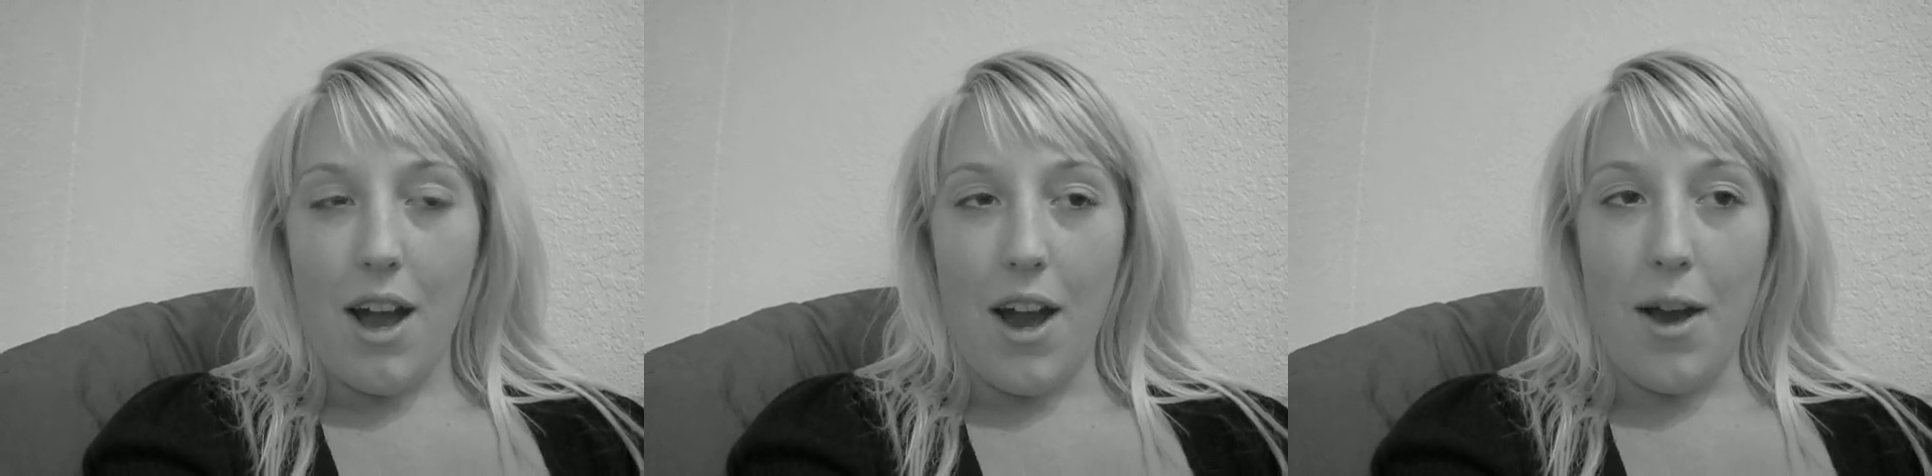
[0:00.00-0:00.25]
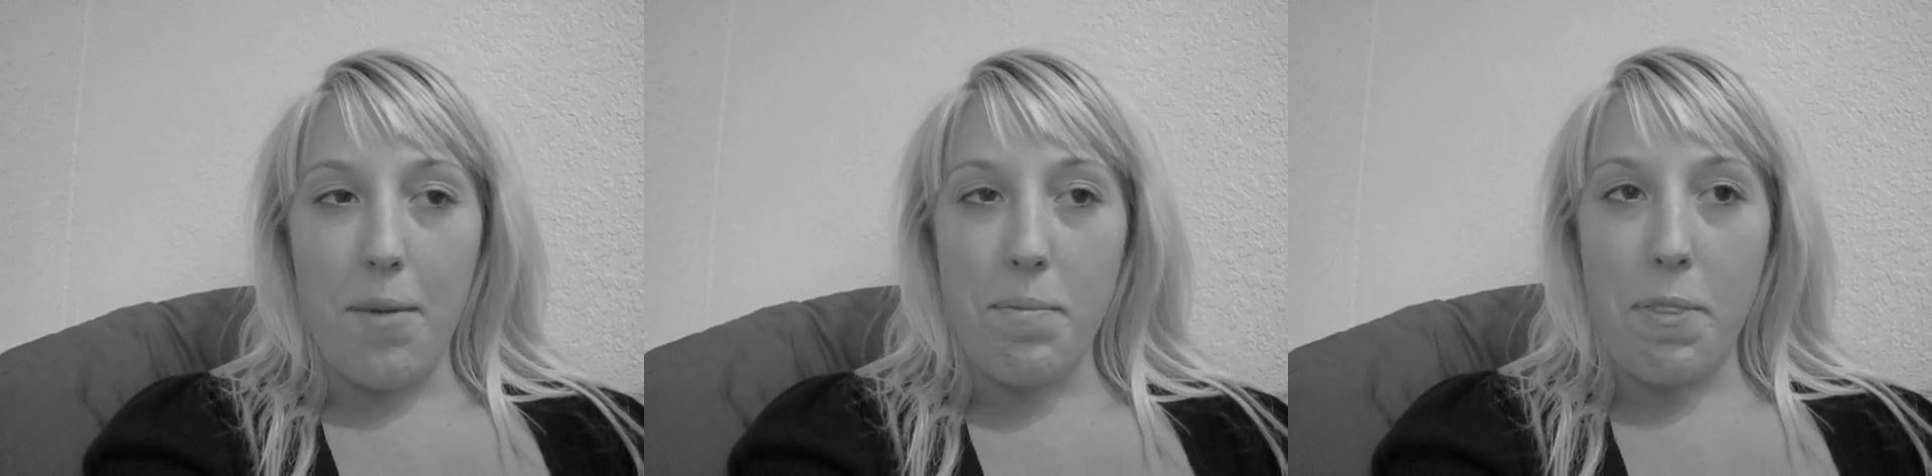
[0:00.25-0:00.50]

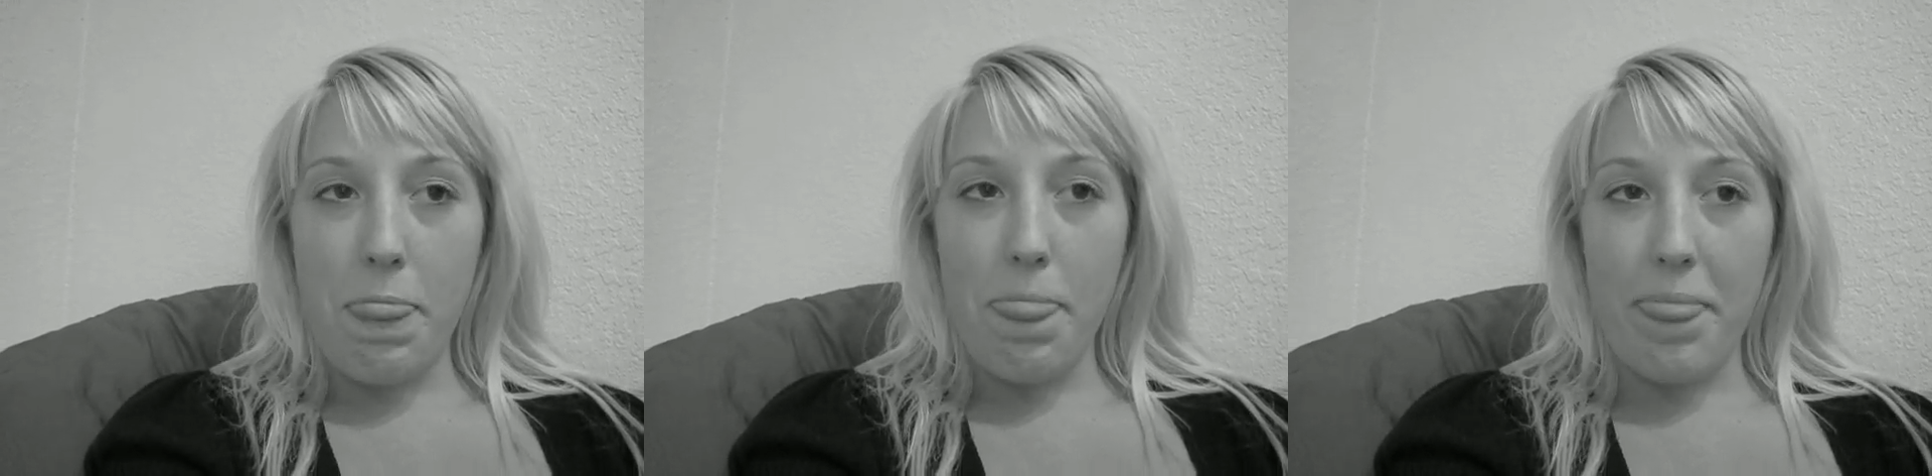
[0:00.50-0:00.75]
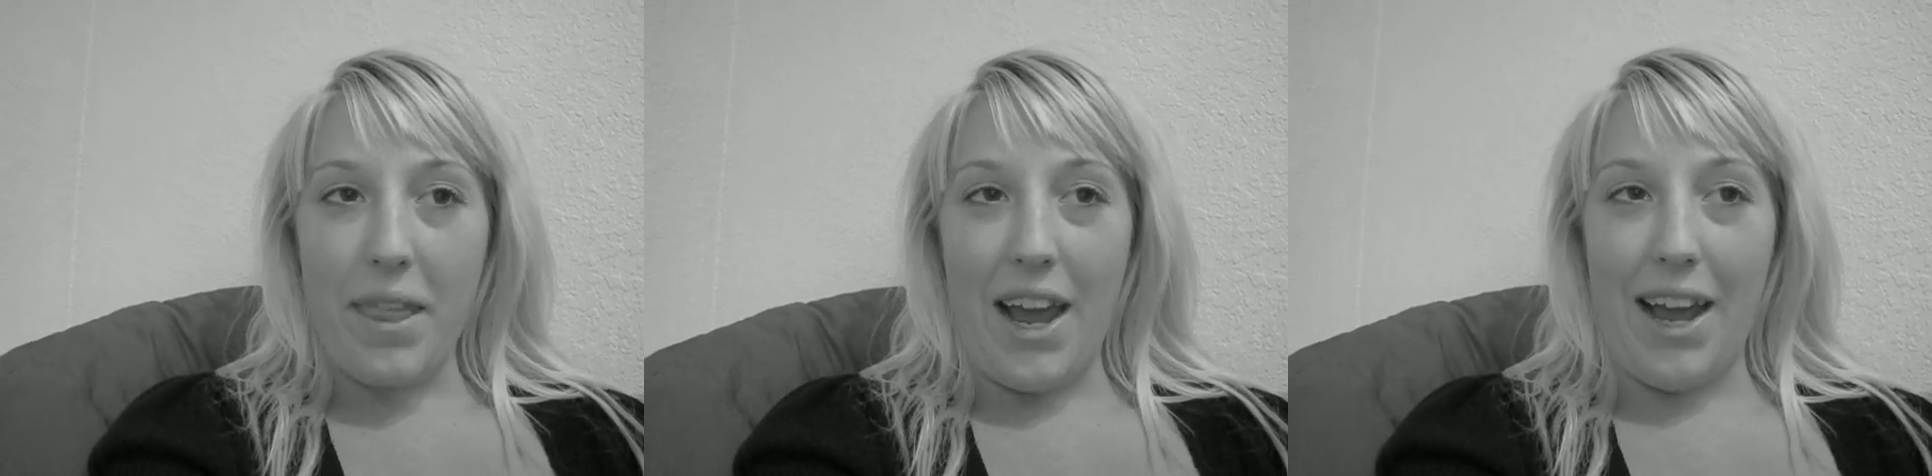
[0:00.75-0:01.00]
I
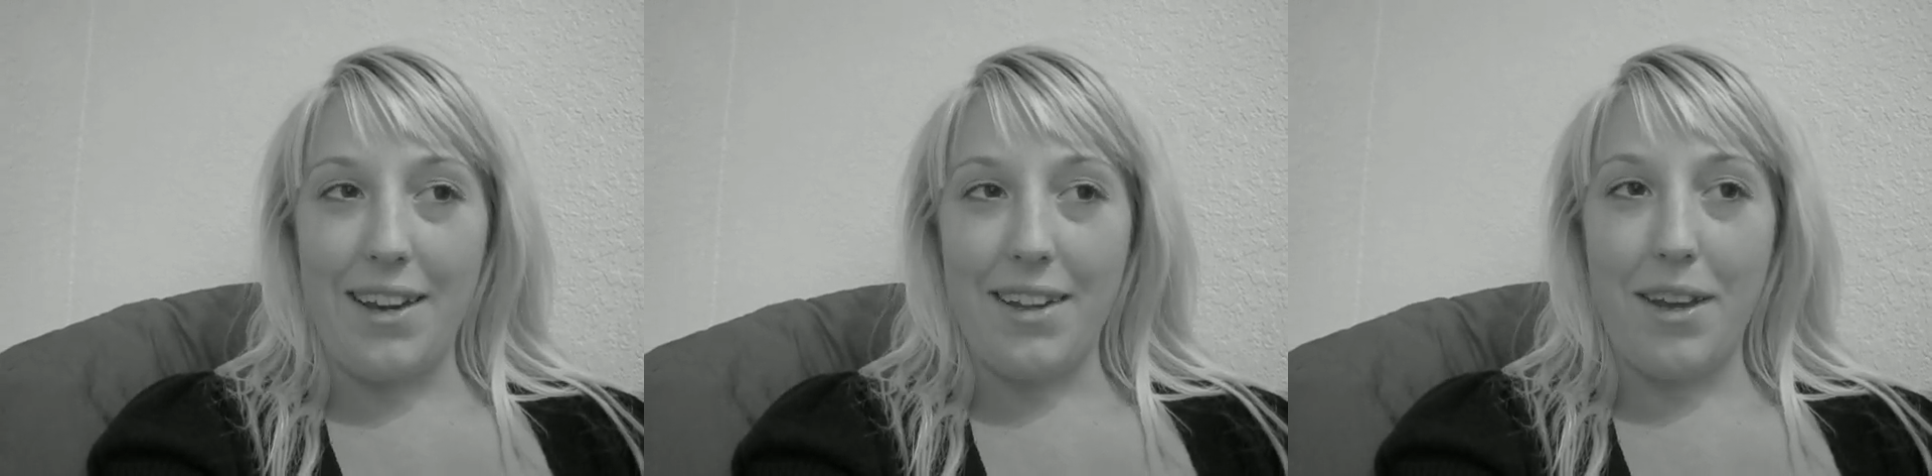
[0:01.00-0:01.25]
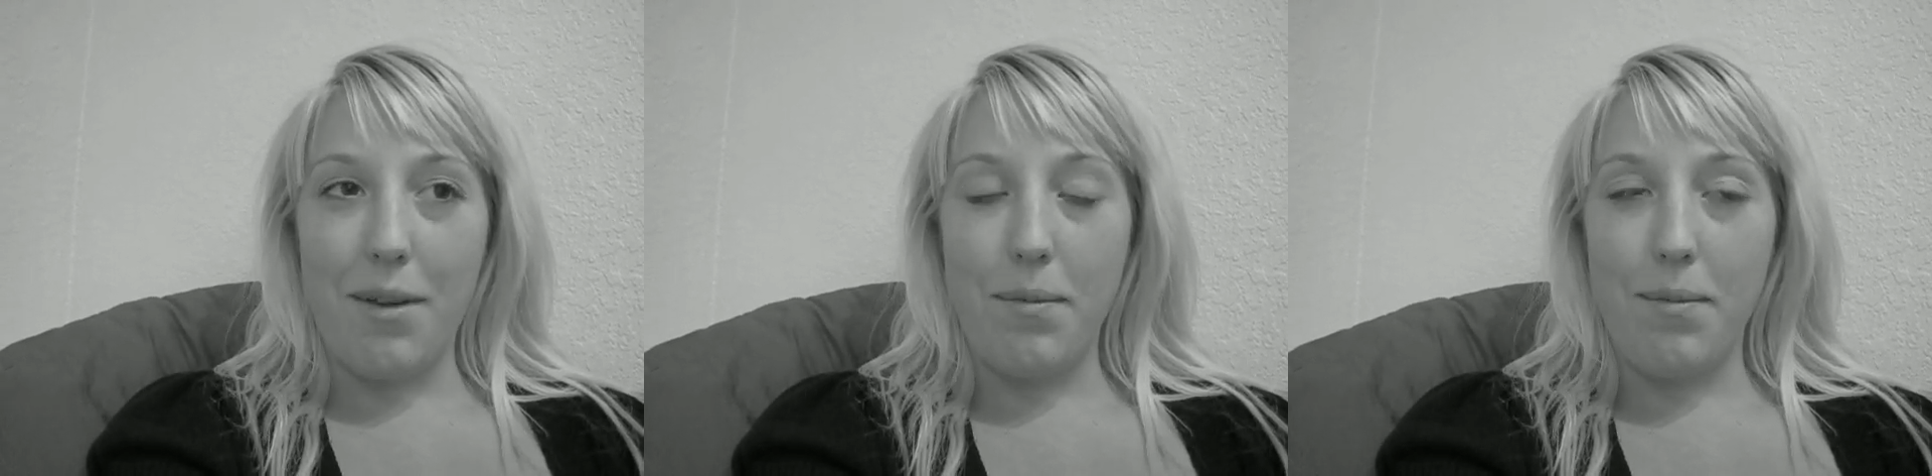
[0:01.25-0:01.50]
had to
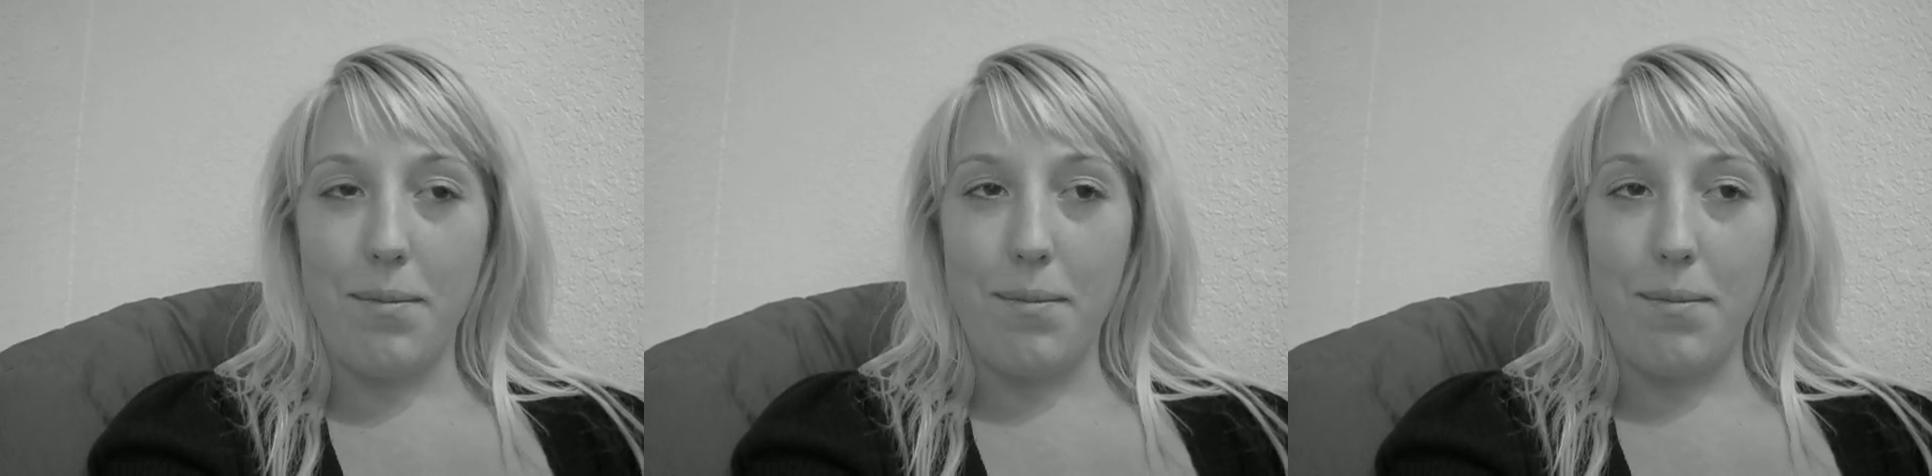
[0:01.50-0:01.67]
get